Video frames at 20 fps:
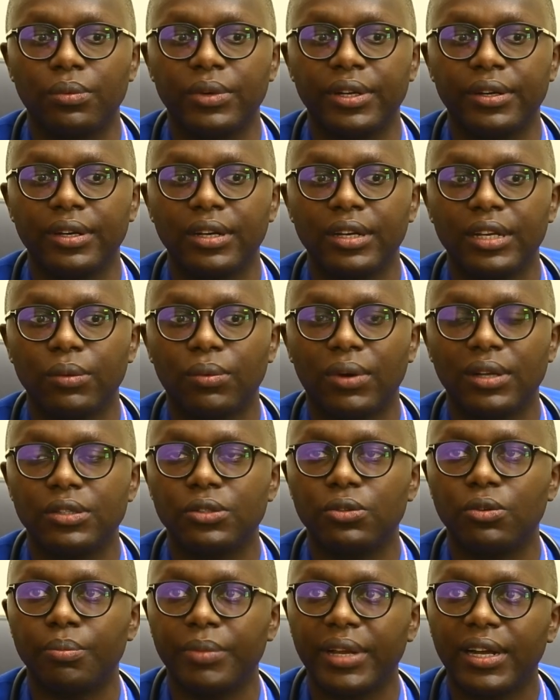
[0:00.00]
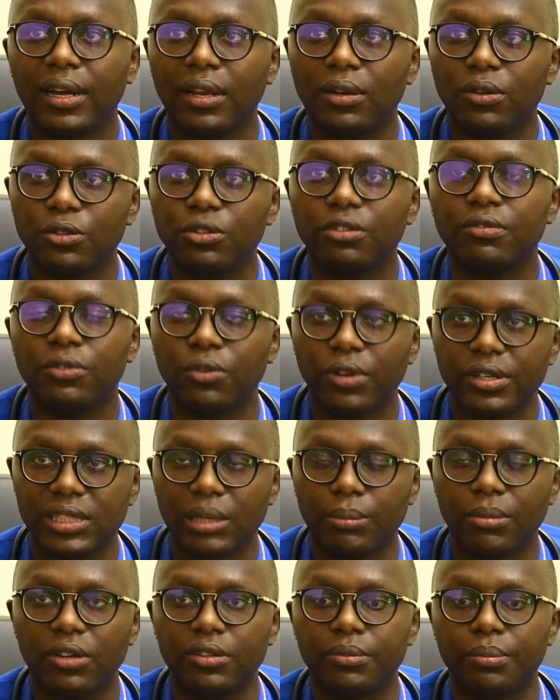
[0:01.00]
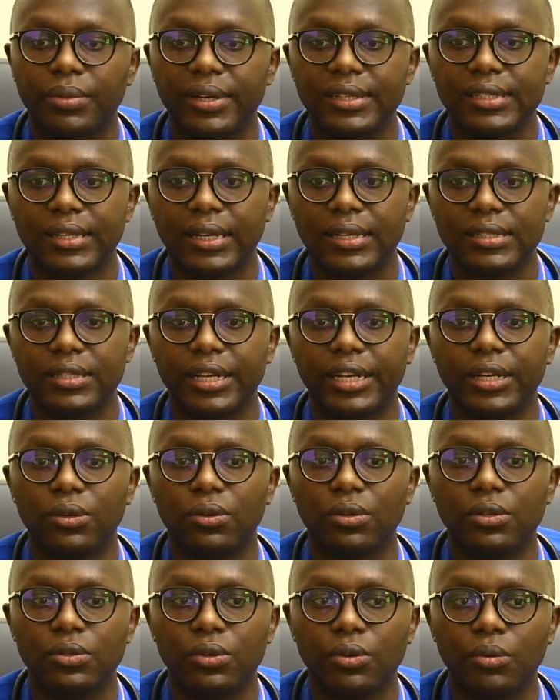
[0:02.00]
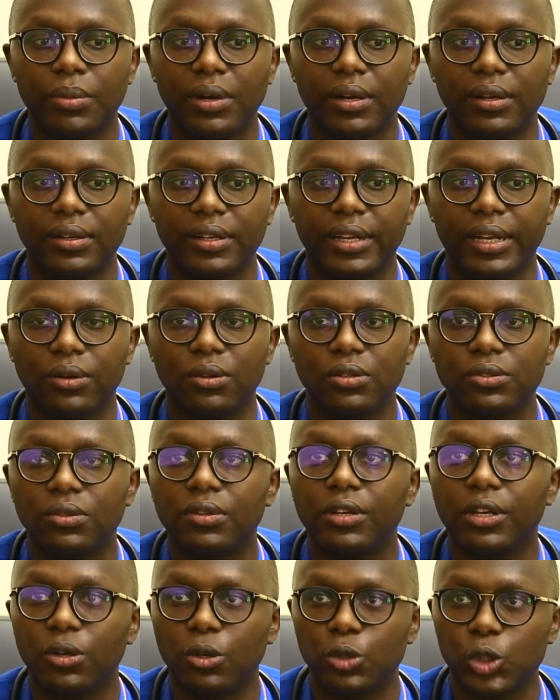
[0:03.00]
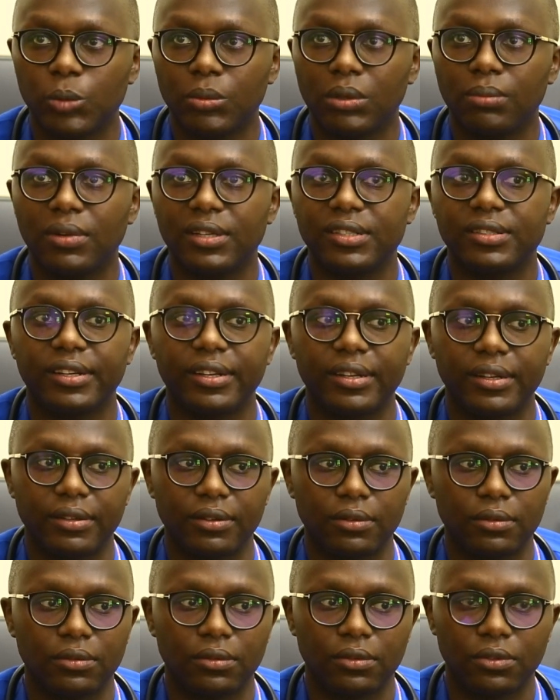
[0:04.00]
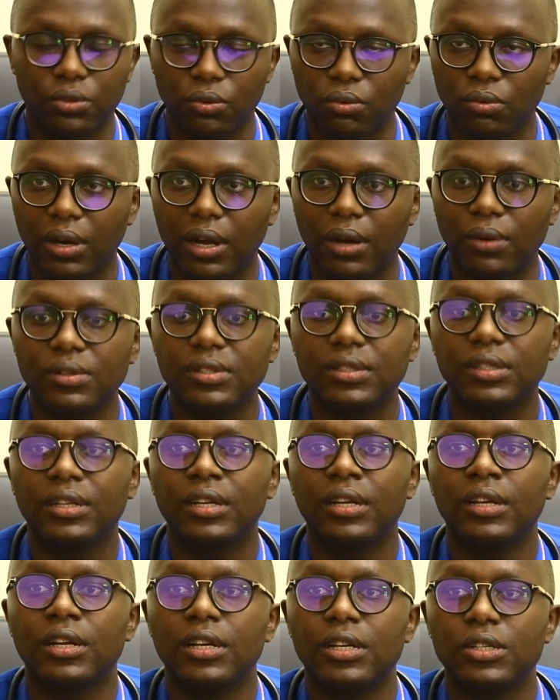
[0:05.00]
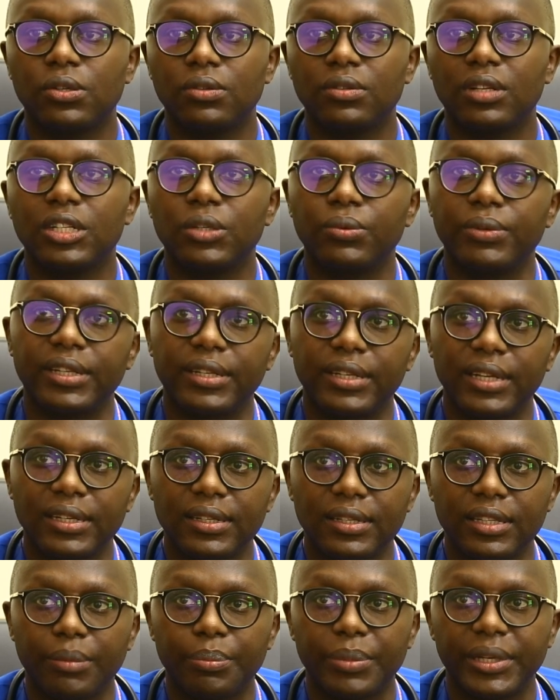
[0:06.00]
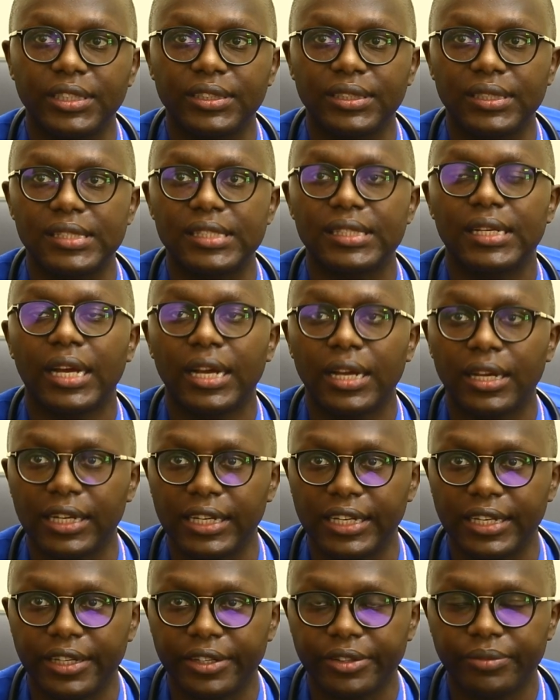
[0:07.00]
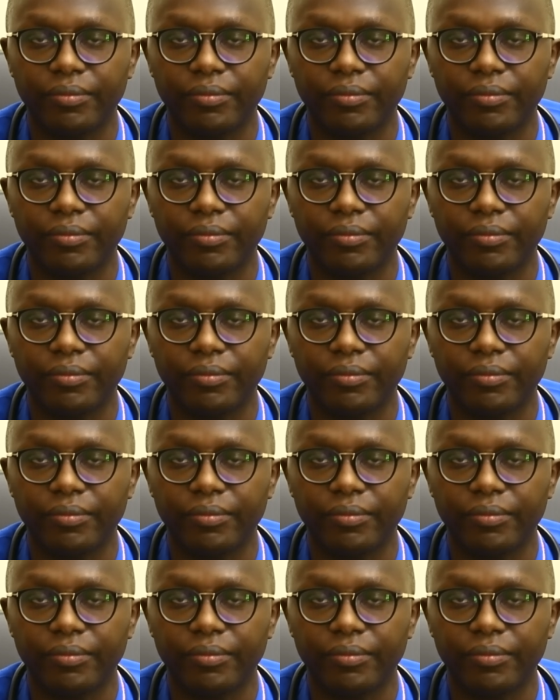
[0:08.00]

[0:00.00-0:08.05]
we really want to make a lot of noise about breast cancer in October, and not only October but throughout, so that we get the patients early.